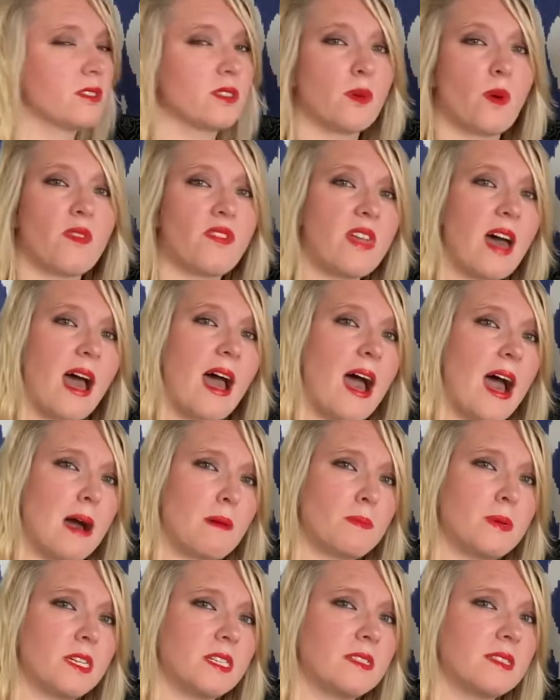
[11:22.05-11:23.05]
So if that
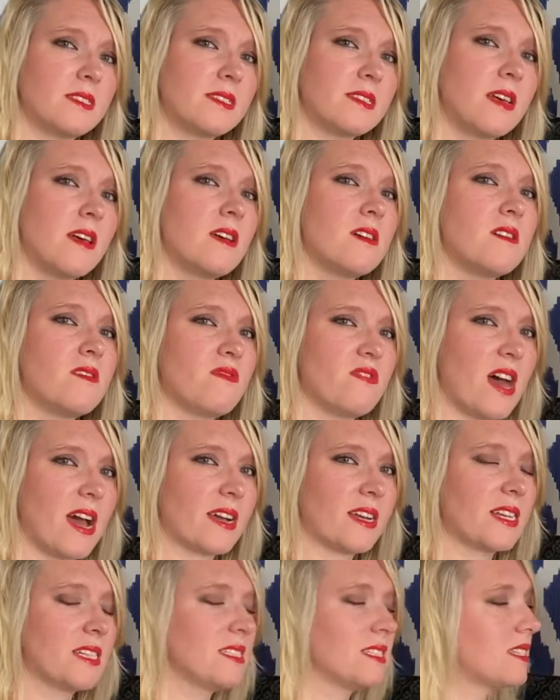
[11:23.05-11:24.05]
happens,
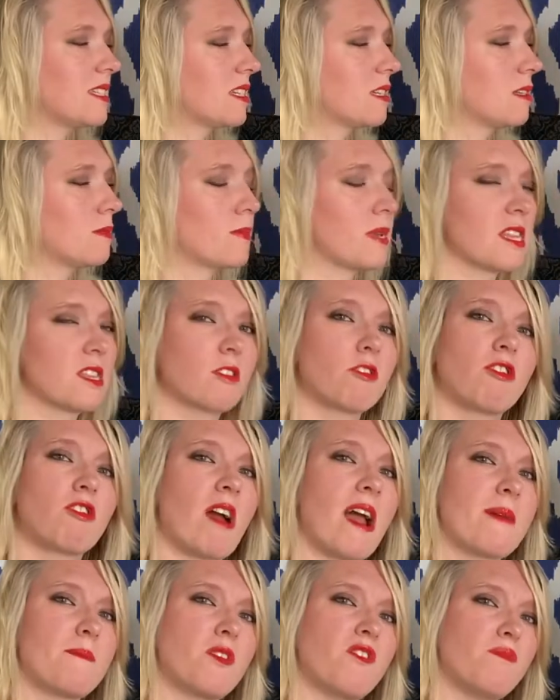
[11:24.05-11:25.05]
that can still be the
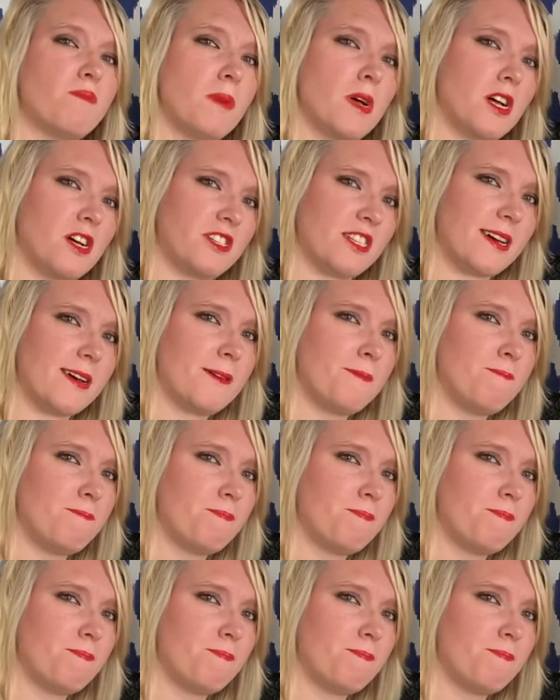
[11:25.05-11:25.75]
crime of murder.